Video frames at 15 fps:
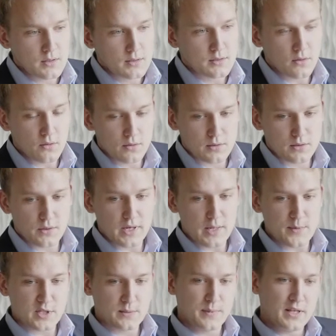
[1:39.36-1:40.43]
So, so at
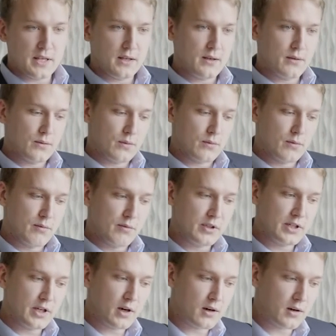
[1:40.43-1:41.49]
MSB, we
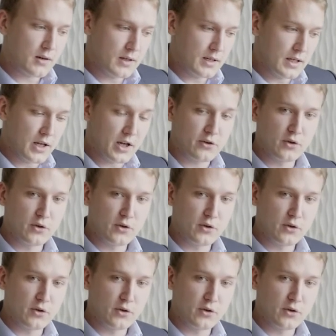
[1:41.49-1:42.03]
really are a,